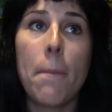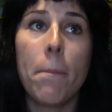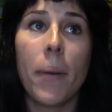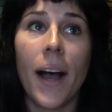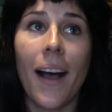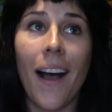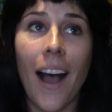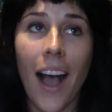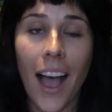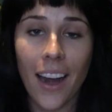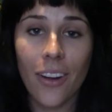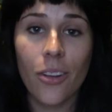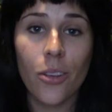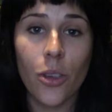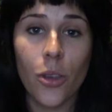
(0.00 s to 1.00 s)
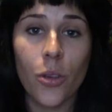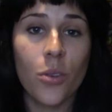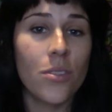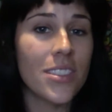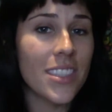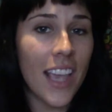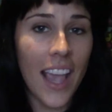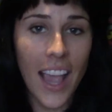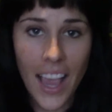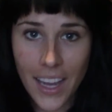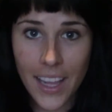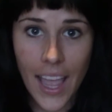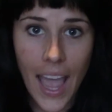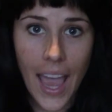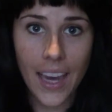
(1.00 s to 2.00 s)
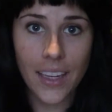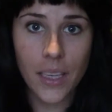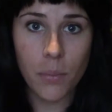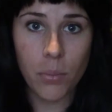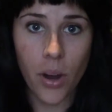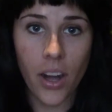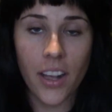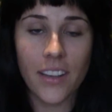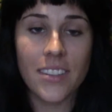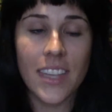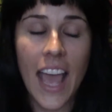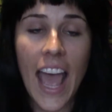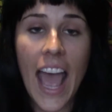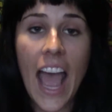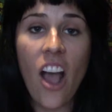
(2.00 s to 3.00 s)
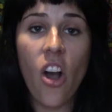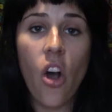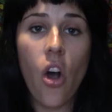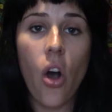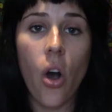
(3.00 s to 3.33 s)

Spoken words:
but I don't use any acne products at